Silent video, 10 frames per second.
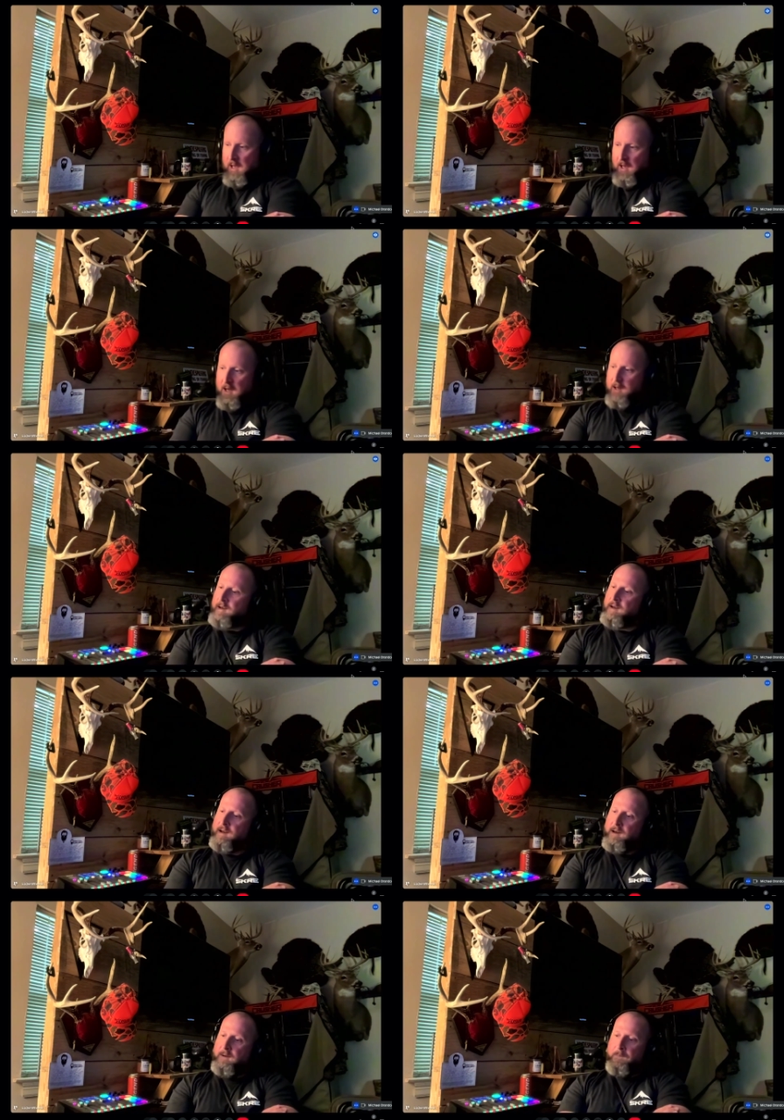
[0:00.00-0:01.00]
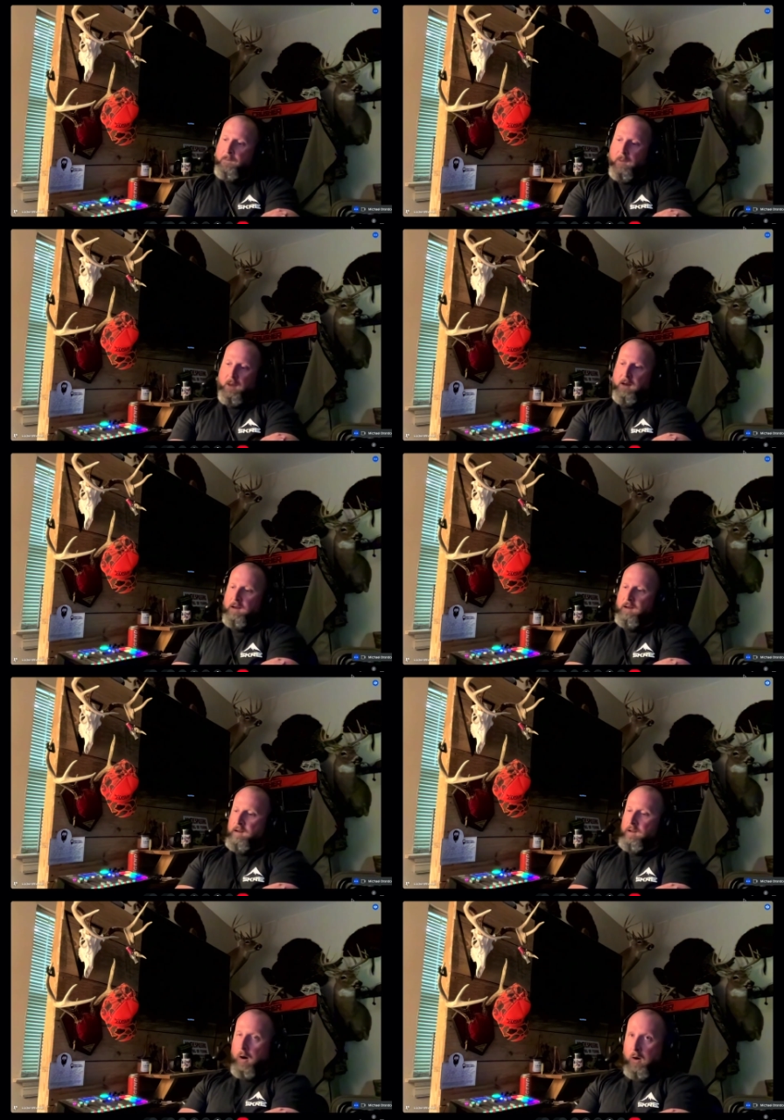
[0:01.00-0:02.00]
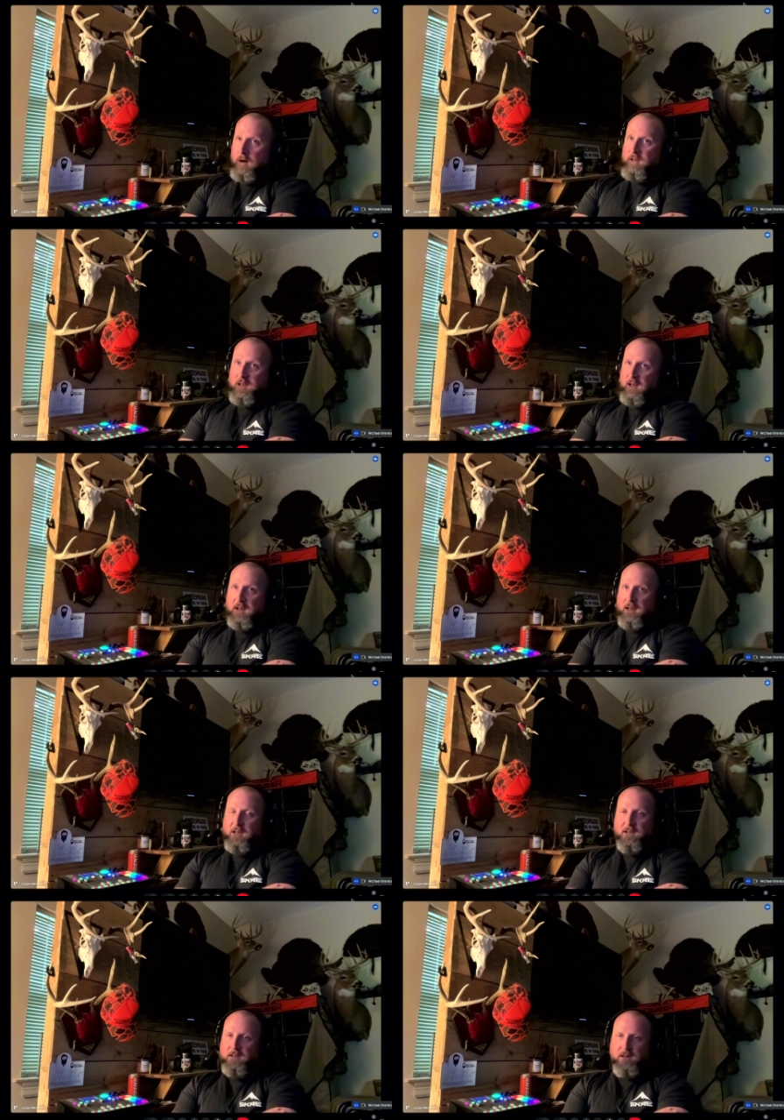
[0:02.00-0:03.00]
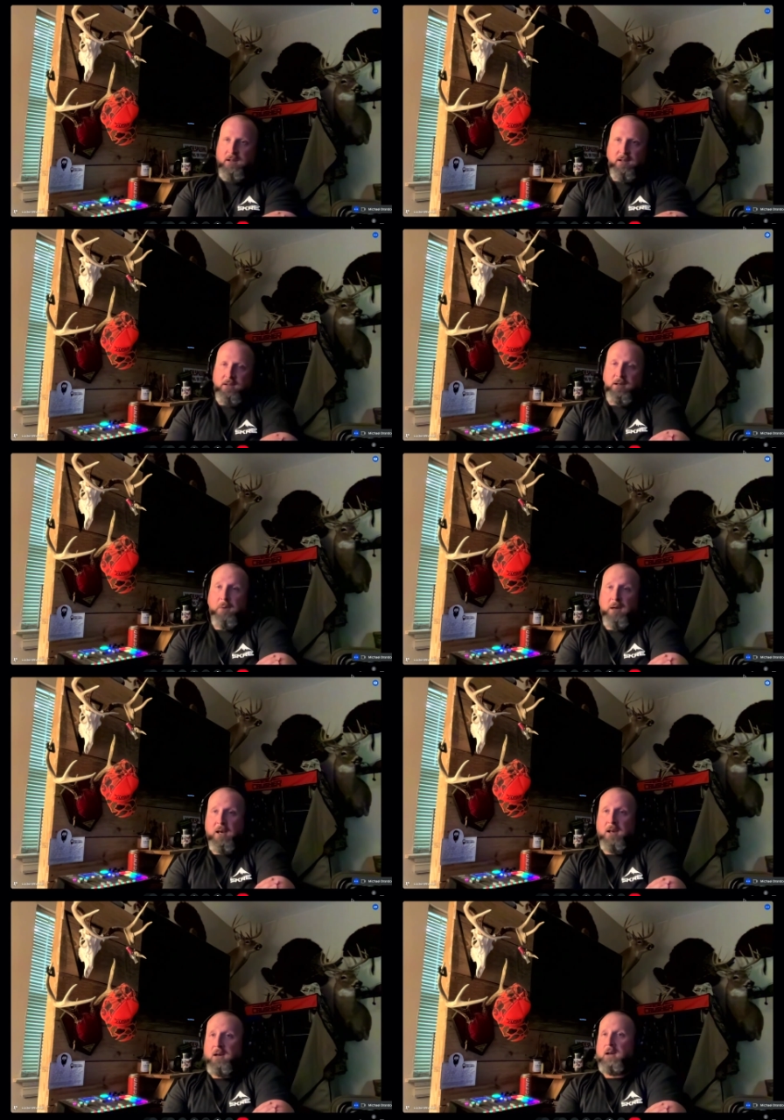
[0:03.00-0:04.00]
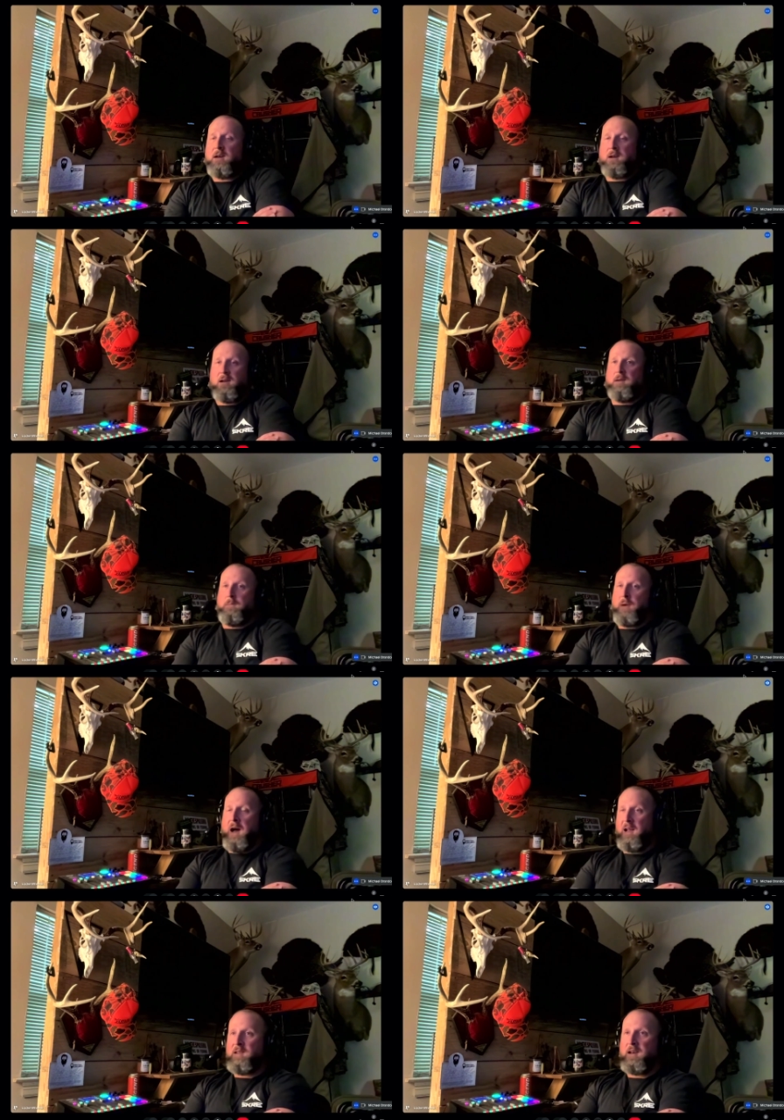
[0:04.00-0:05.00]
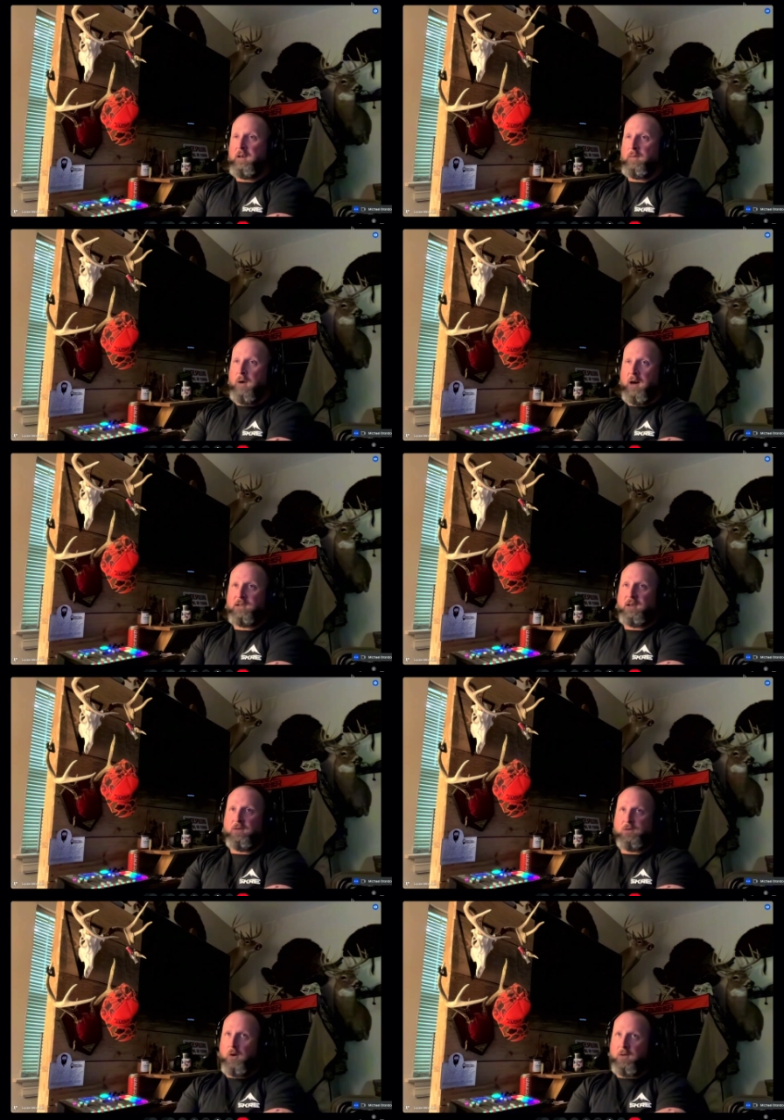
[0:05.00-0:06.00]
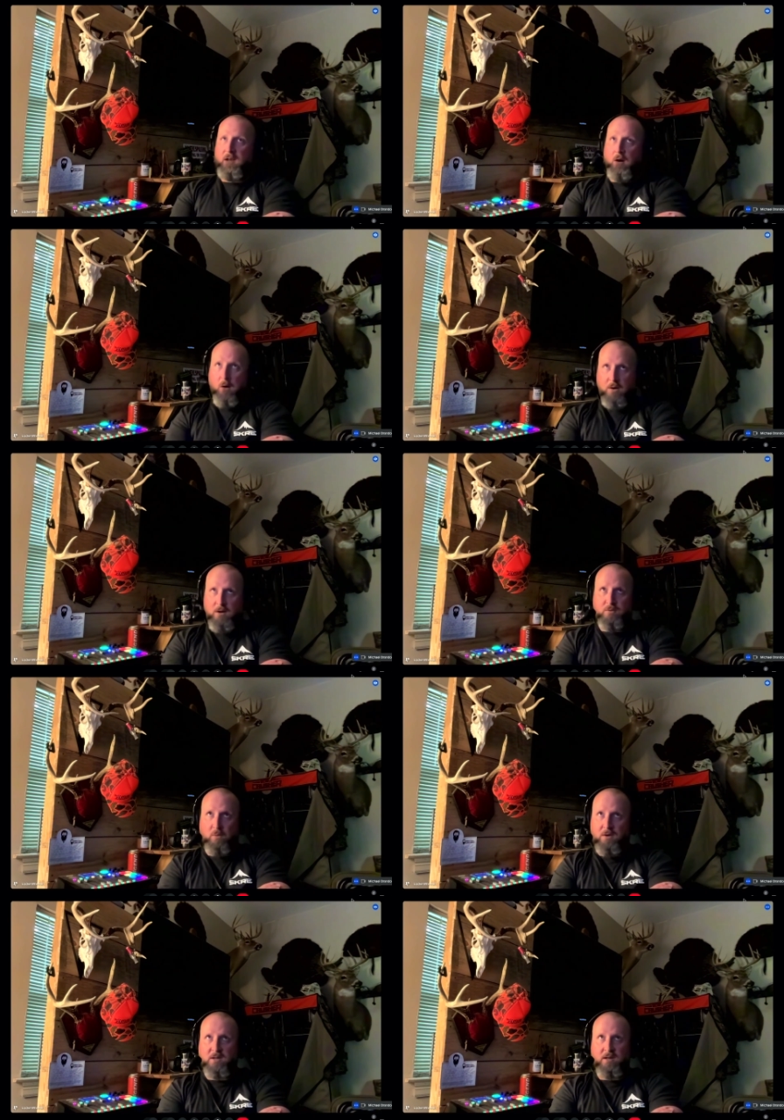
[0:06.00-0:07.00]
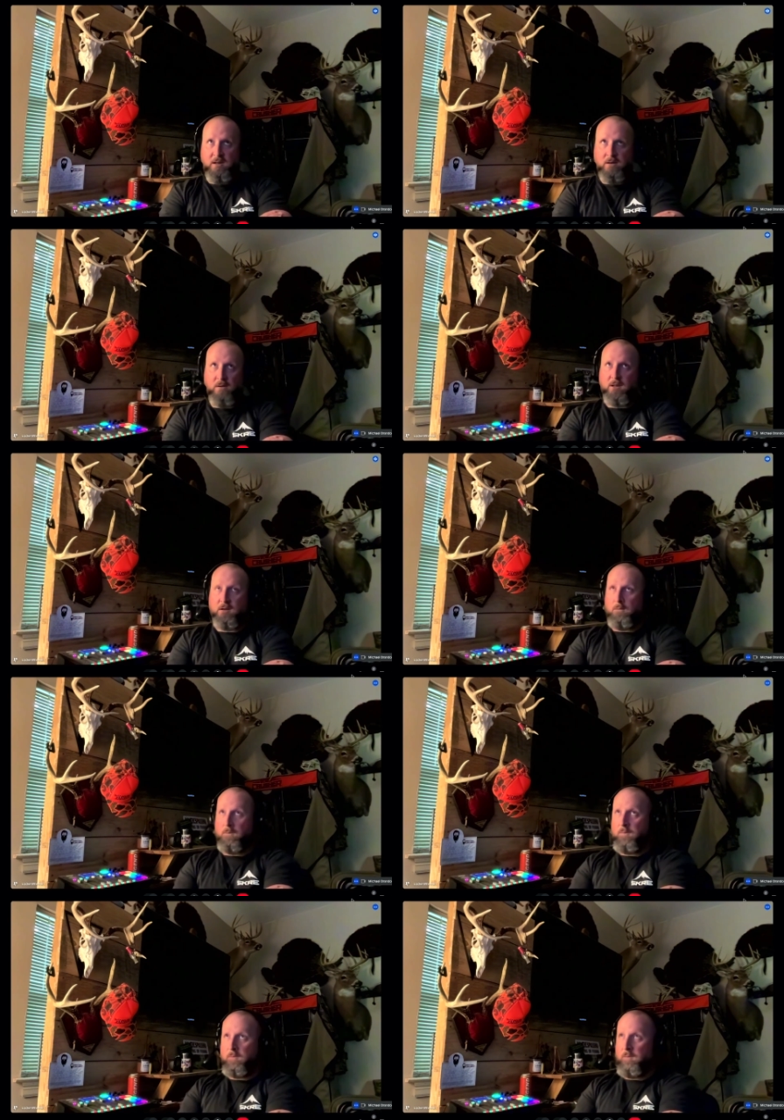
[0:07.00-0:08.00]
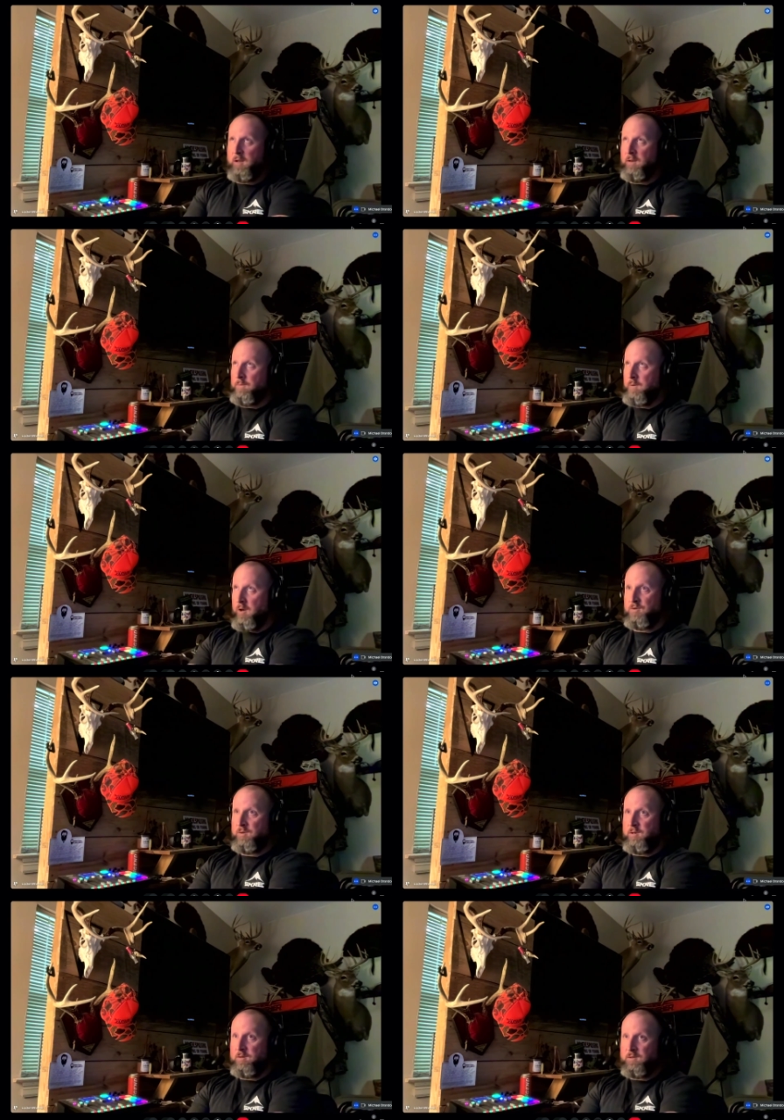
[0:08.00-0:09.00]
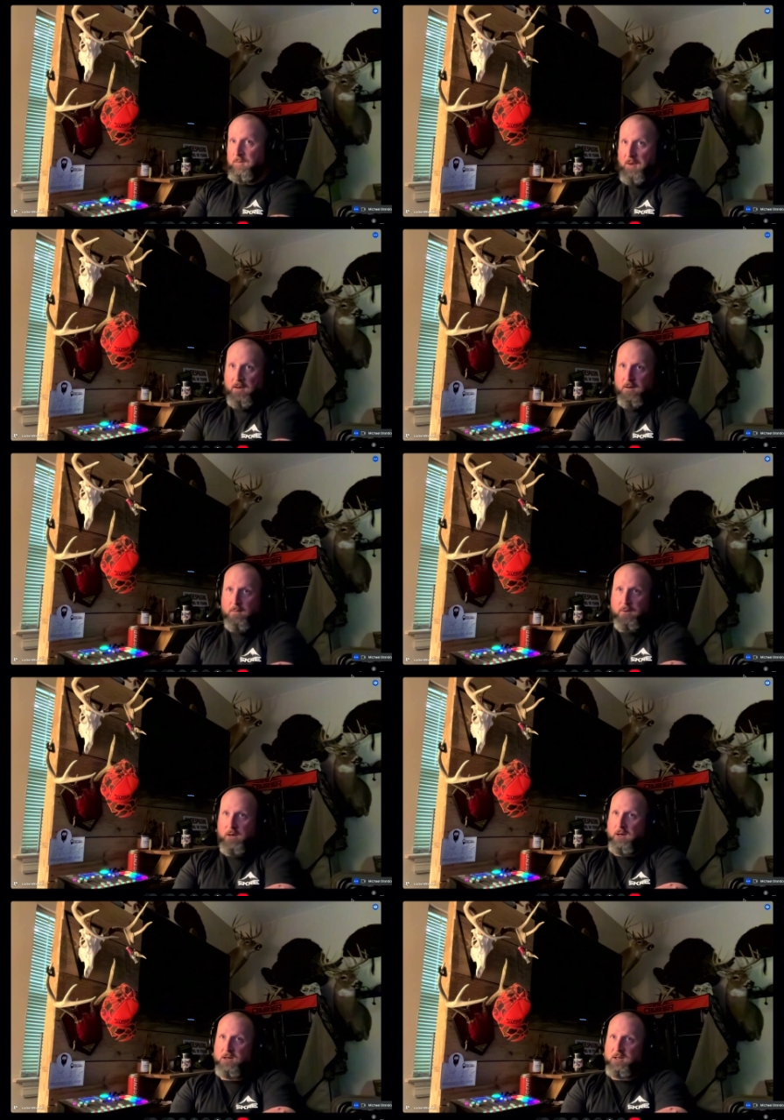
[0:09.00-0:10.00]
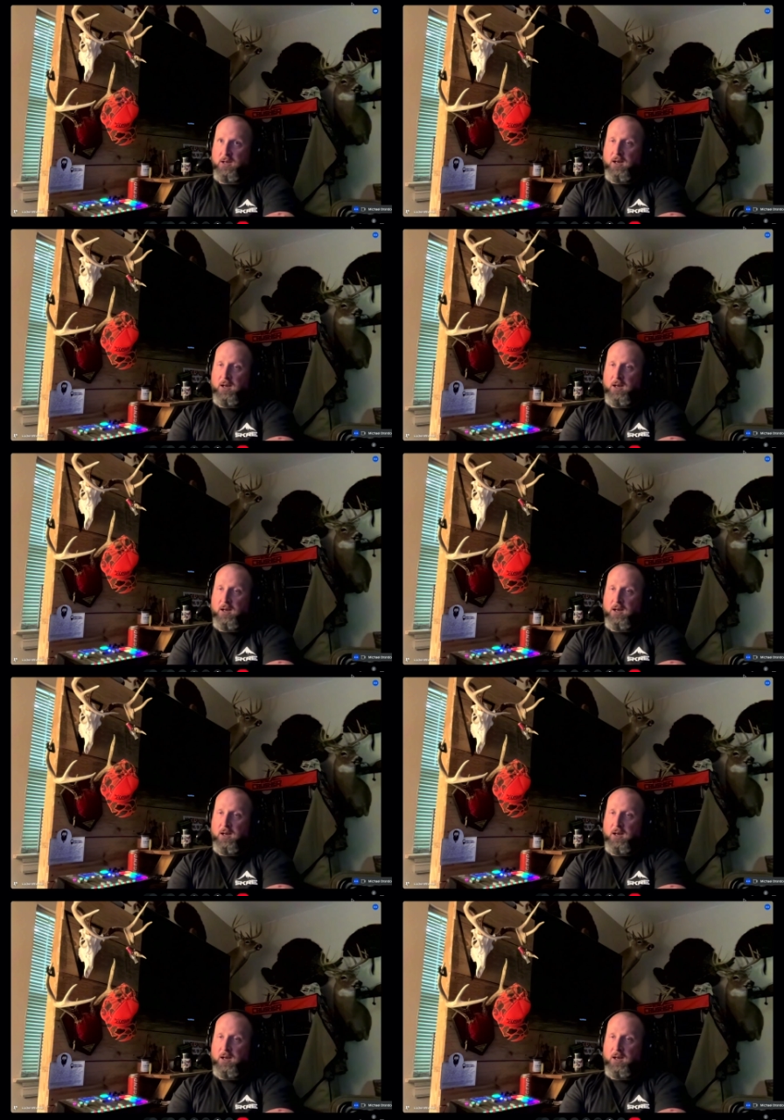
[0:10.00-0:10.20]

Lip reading: And the hardest thing, to me, pine thicket whitetails are the hardest ones to kill in the country to me, because